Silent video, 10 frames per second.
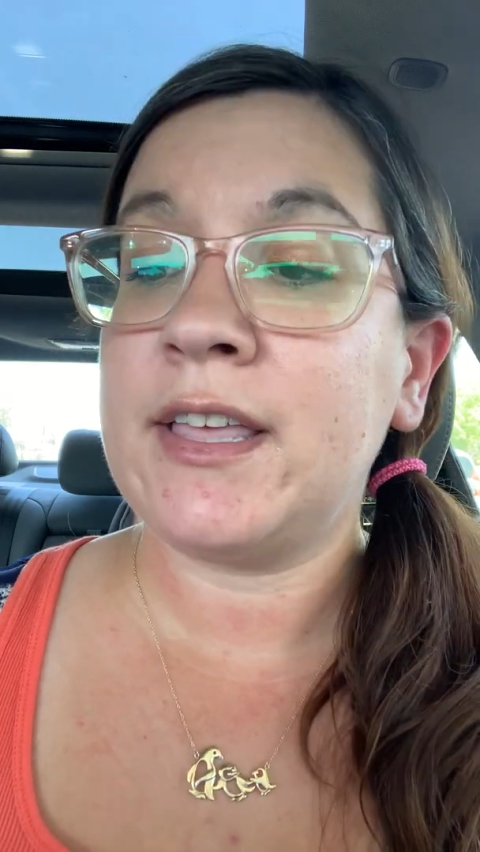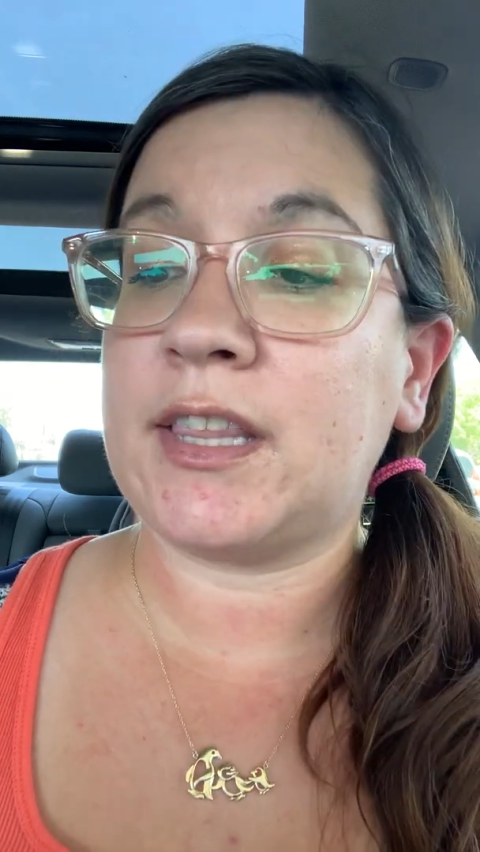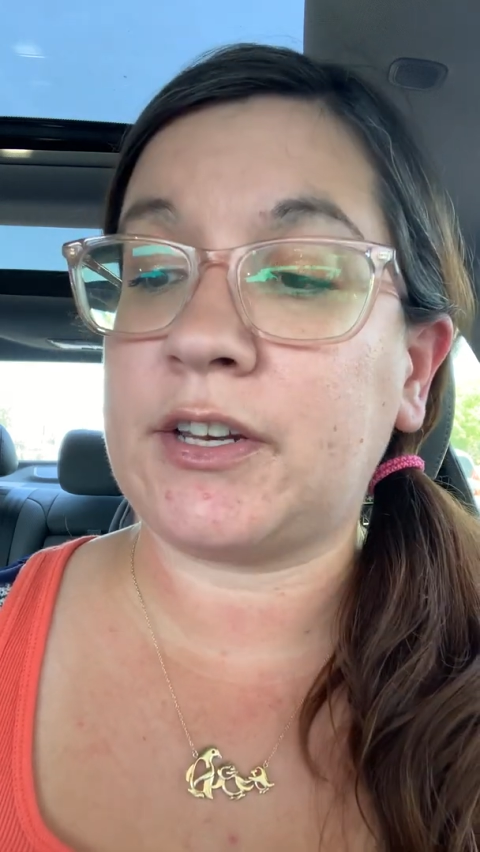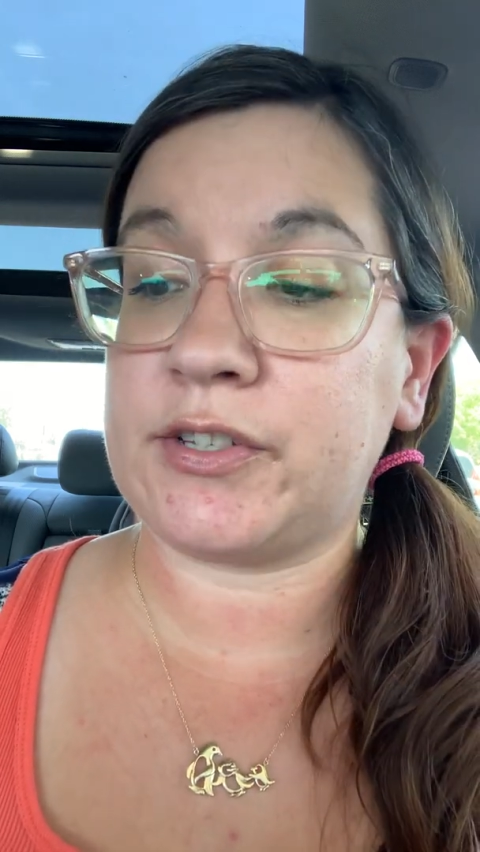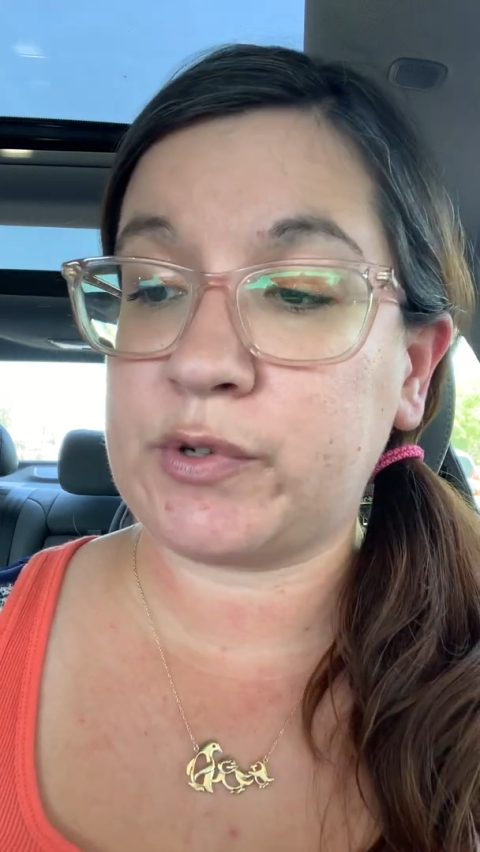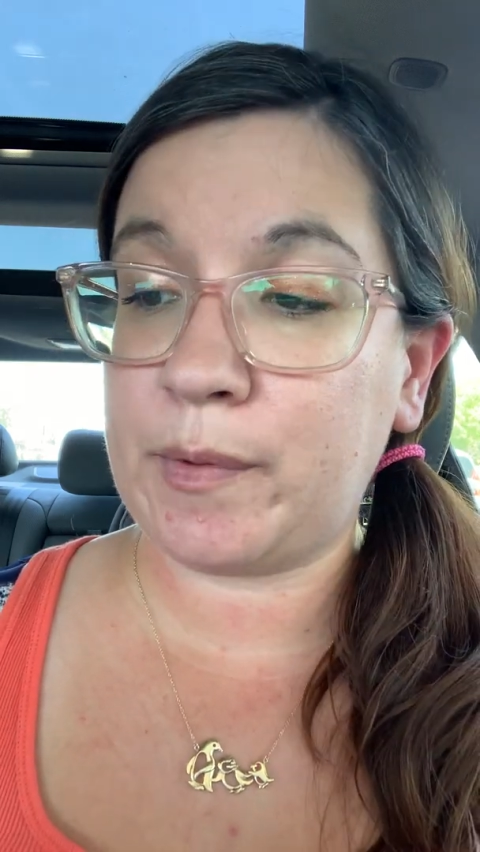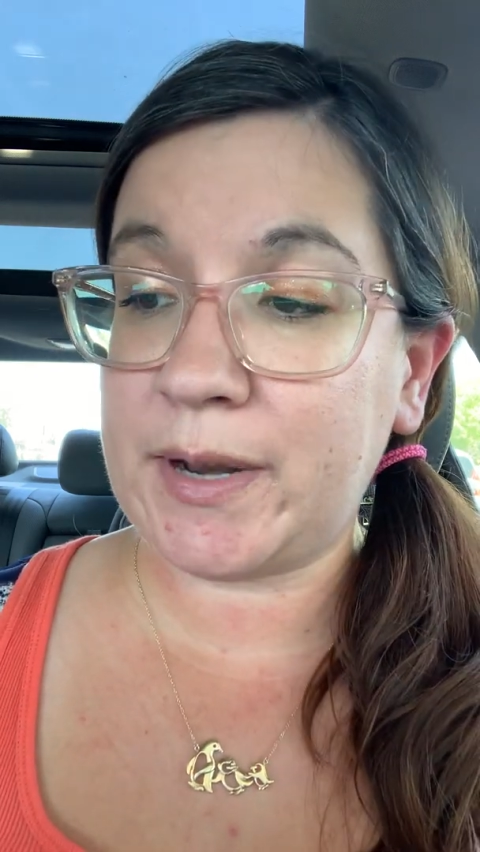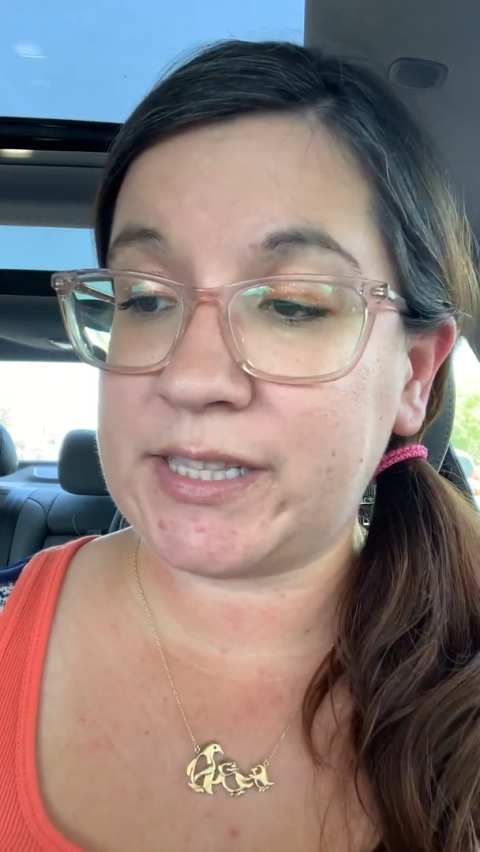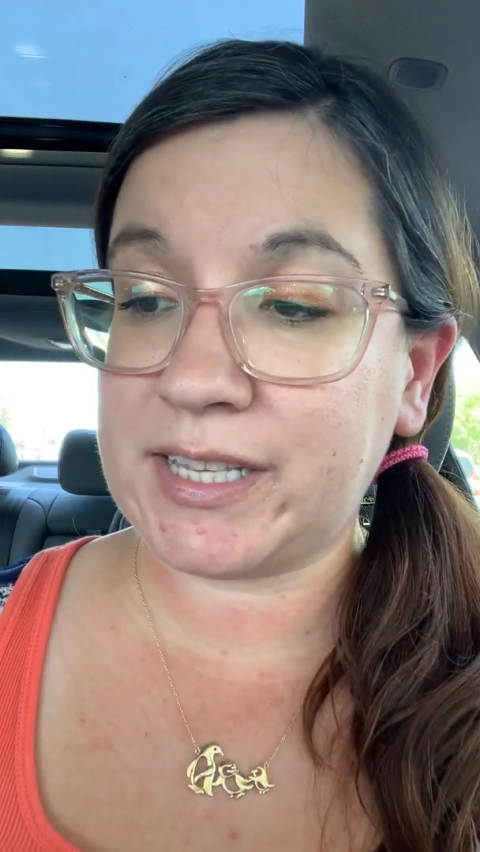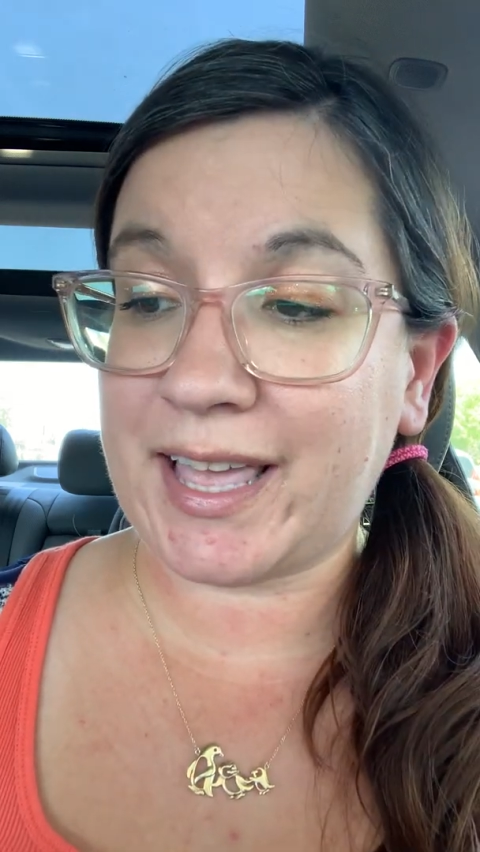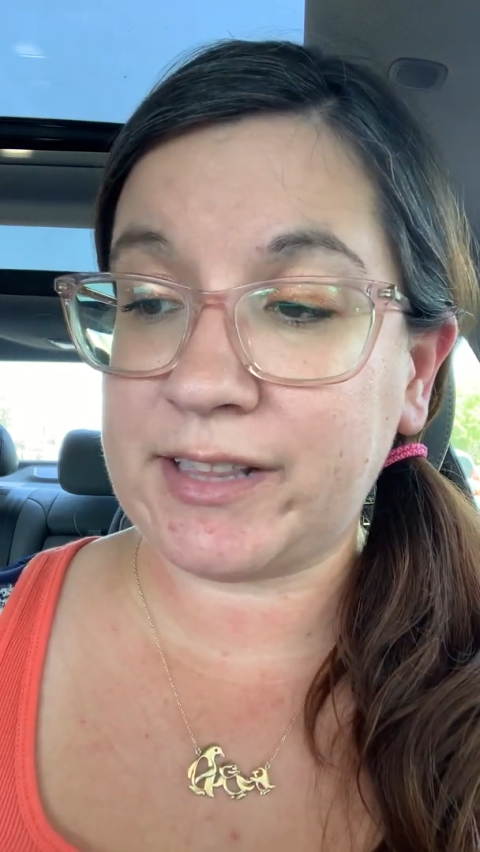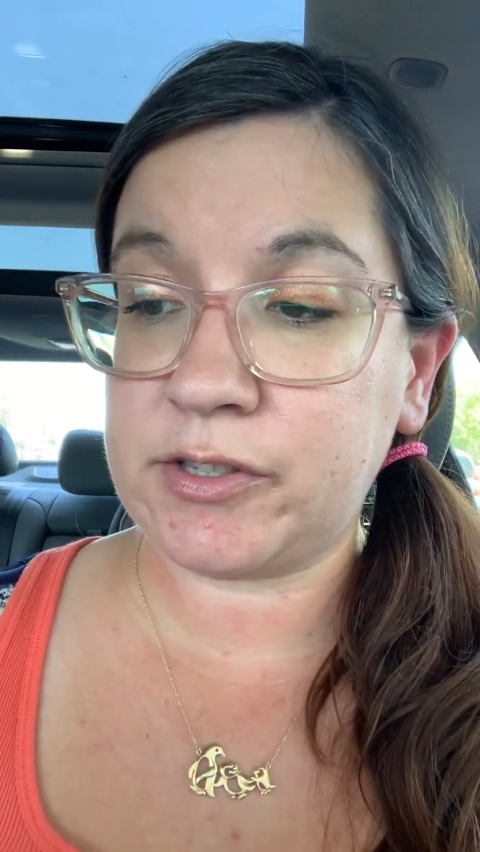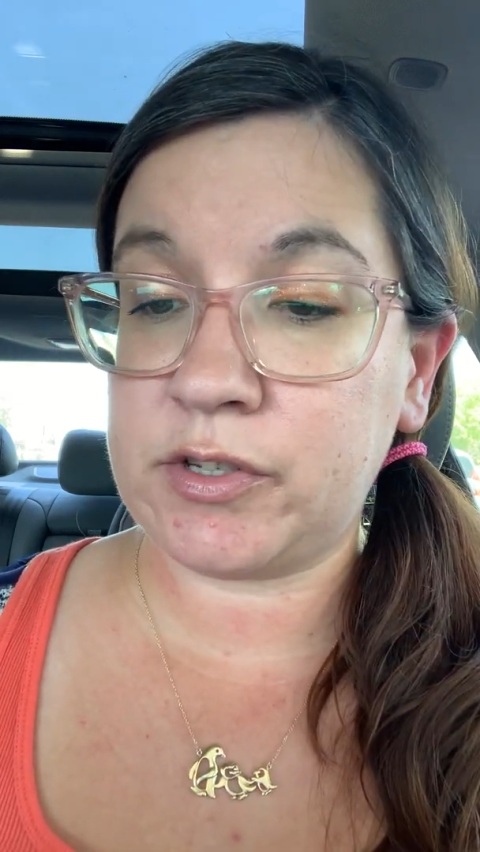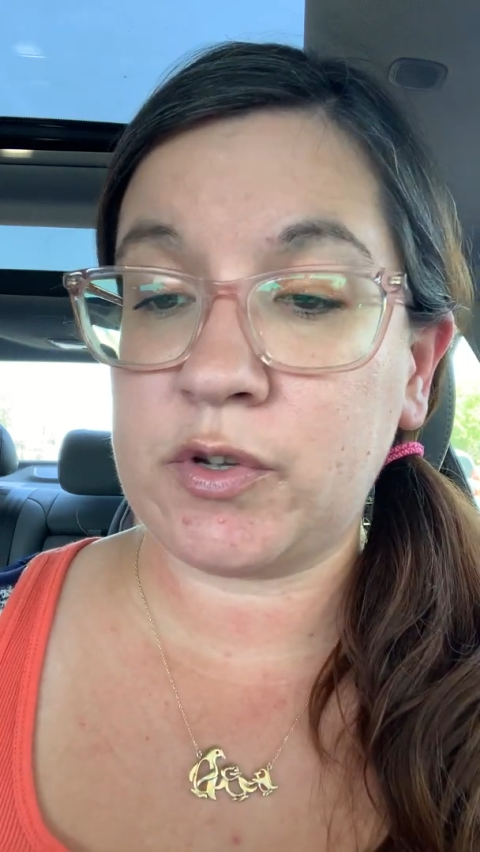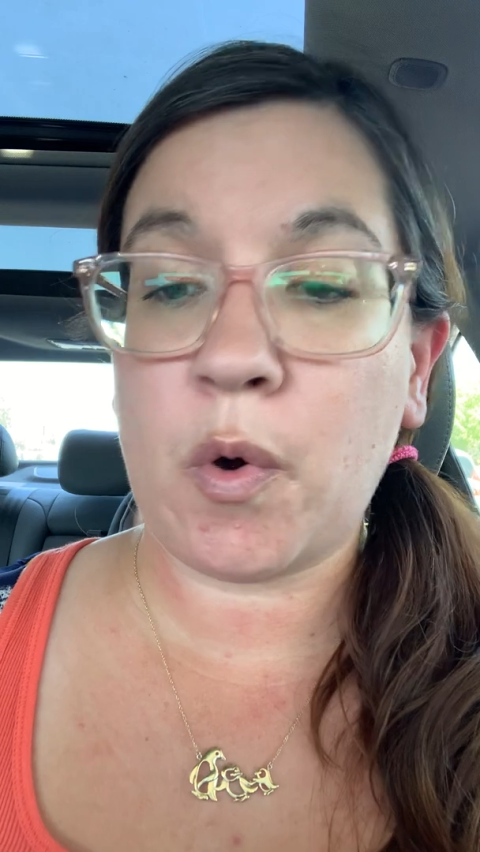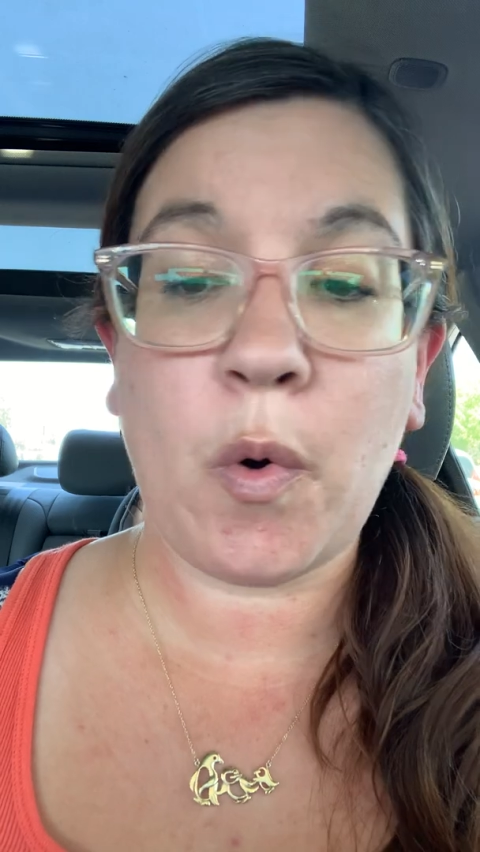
that discriminates against